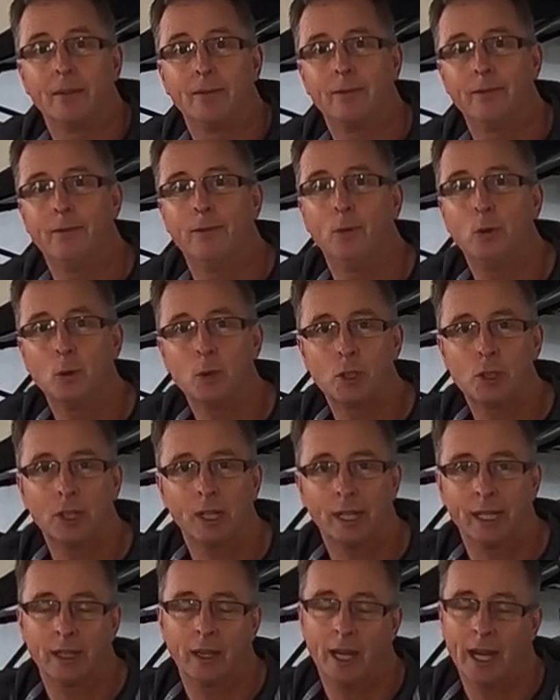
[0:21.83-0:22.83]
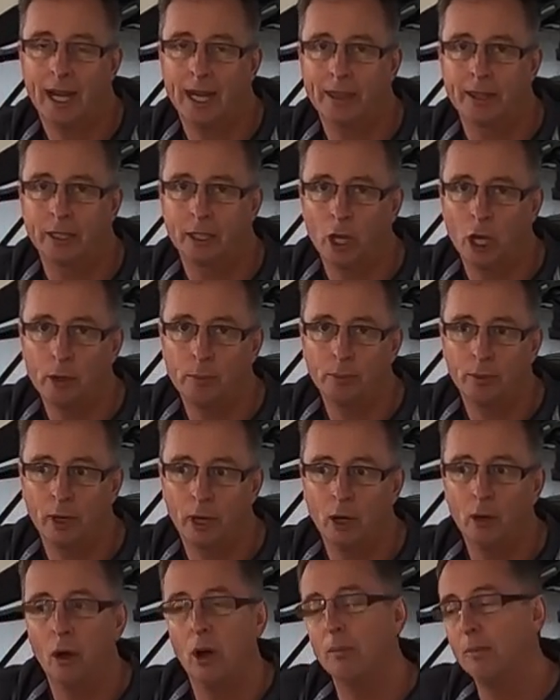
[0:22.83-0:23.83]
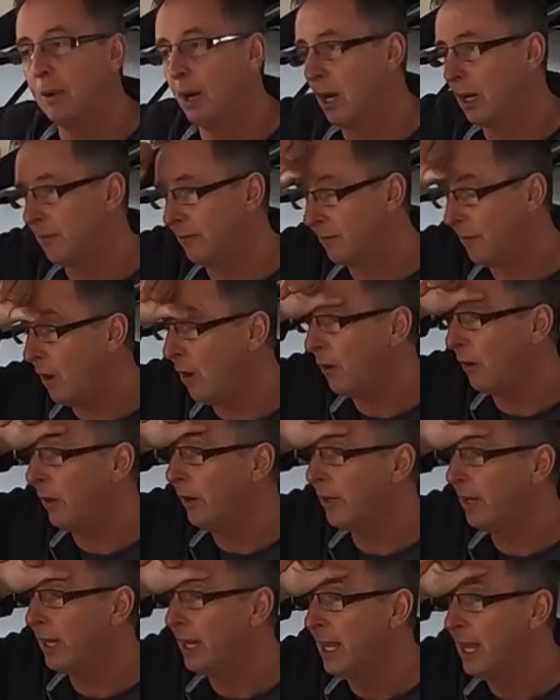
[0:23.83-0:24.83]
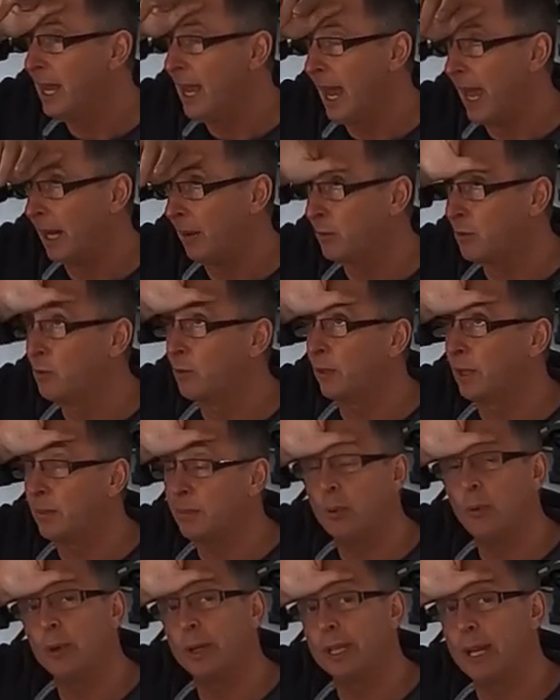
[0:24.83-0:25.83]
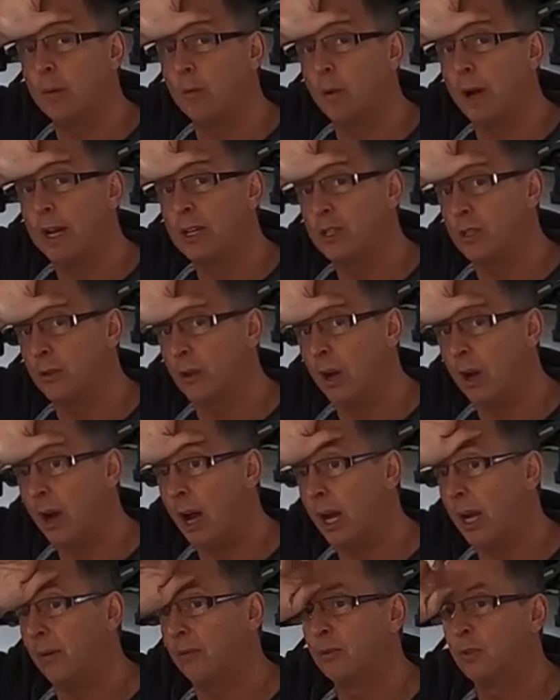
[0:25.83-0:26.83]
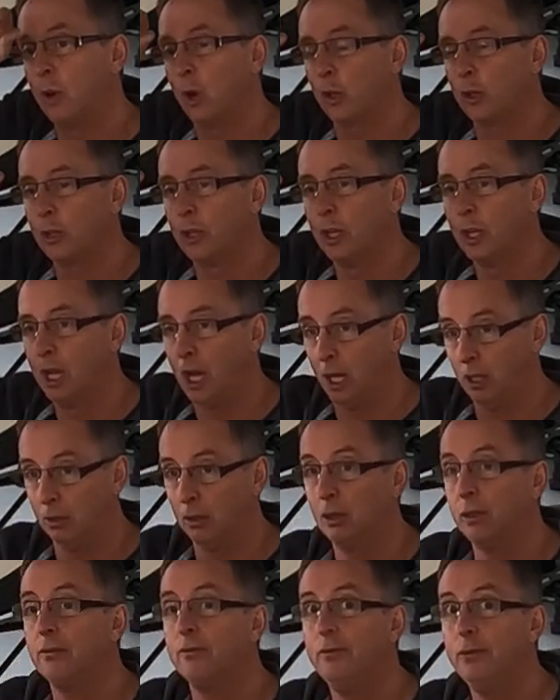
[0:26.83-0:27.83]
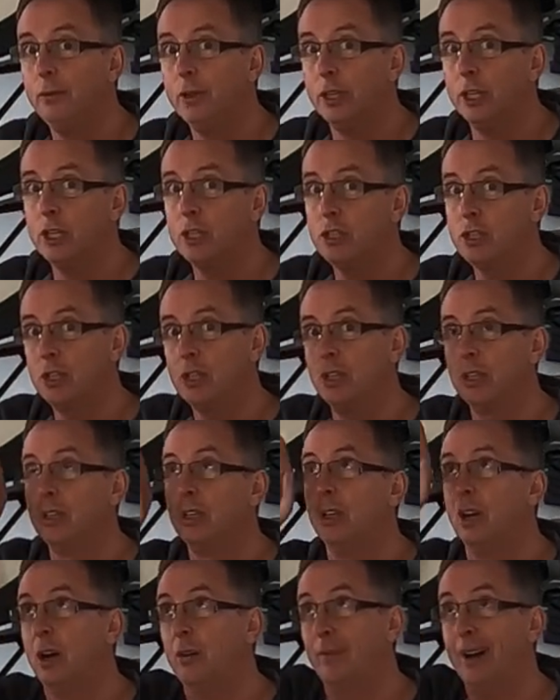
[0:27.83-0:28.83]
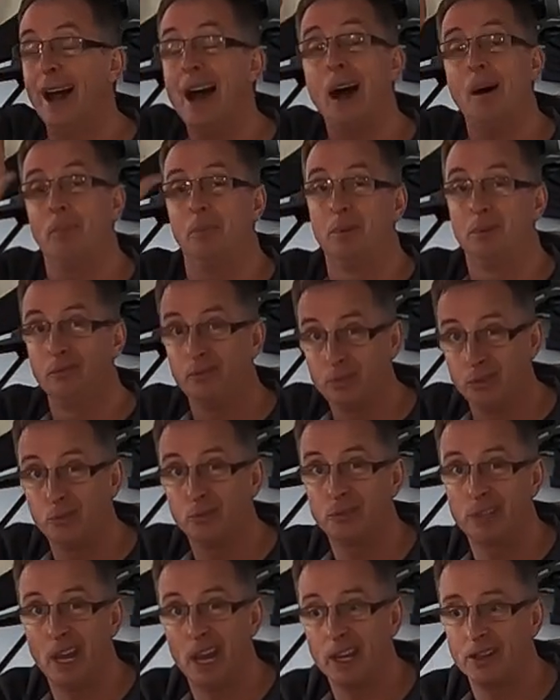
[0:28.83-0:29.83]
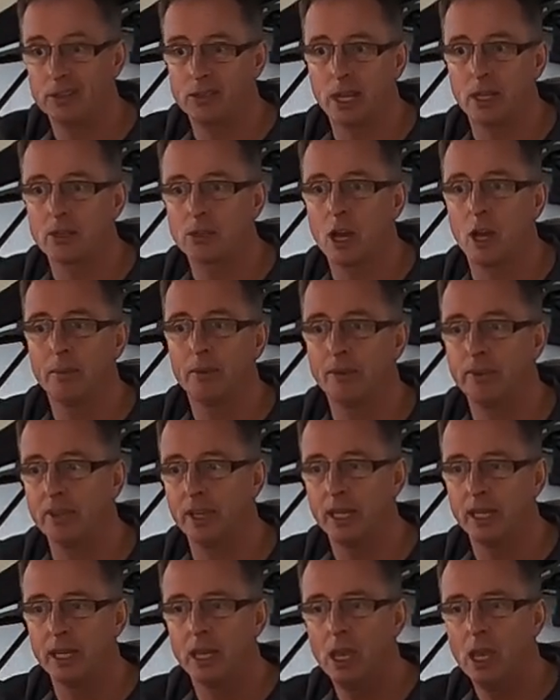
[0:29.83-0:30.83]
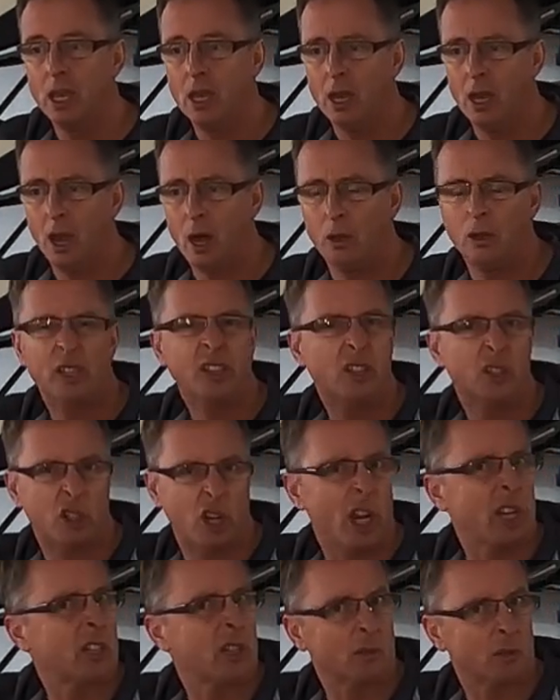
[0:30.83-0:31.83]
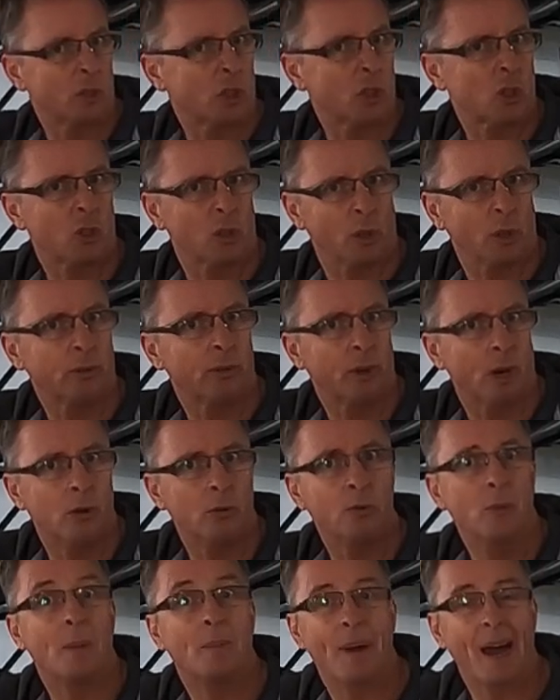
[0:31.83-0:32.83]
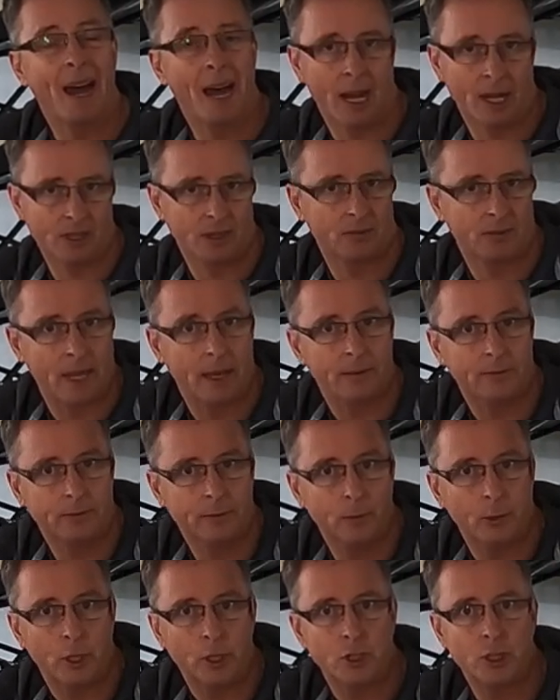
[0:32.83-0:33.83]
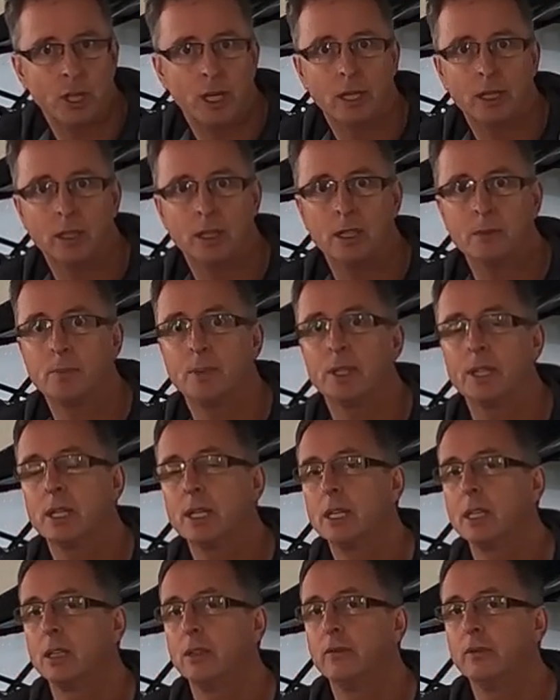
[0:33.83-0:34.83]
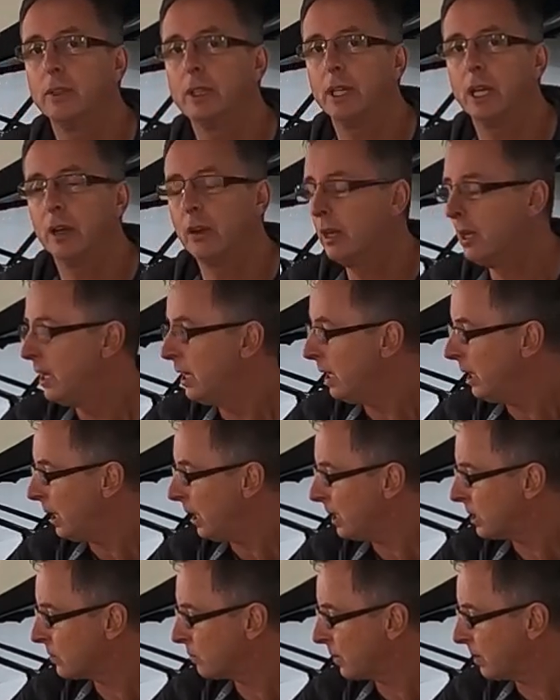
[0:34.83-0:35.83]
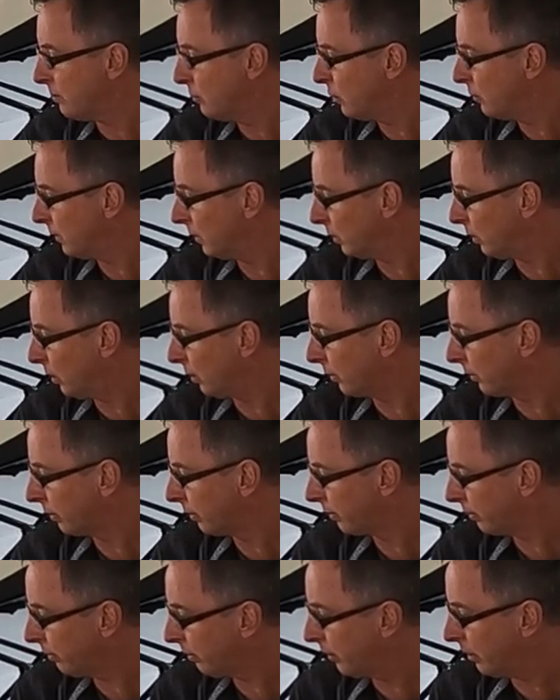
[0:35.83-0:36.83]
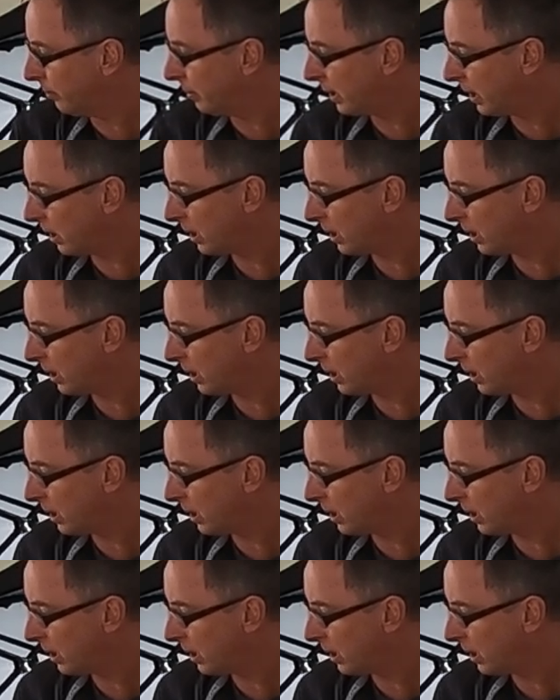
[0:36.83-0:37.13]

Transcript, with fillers: Unfortunately, I had the GoPro on my forehead and it was really pointing up way too high. I've got a lot of footage of up, fuel tanks, that type of thing. I'll interject and just sort of throw parts of that footage into this particular video as we move along through it.